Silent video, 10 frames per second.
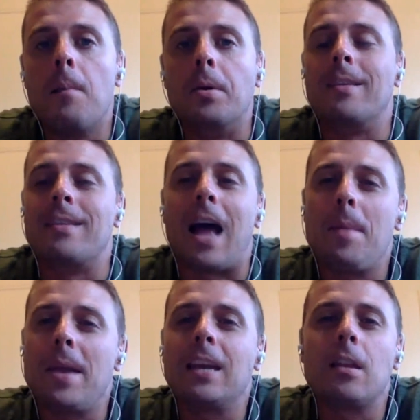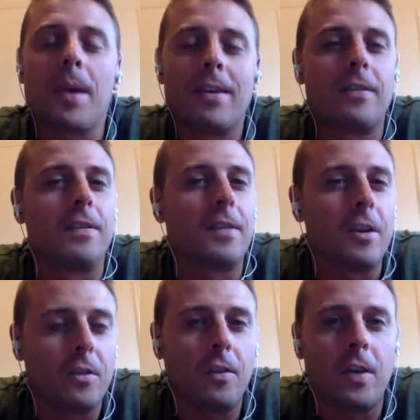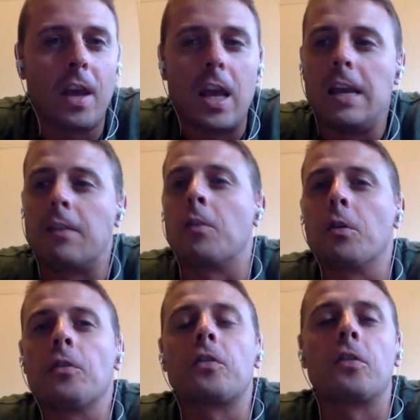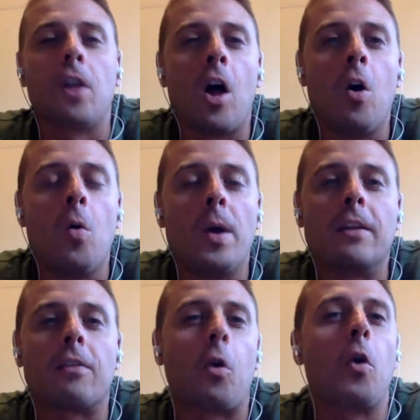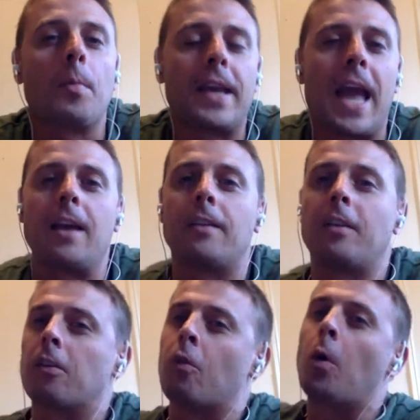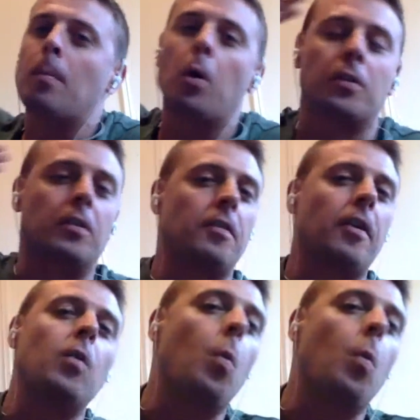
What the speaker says: but he's not making the best decisions. He's a little slow in his throwing mechanics. His throwing motion is very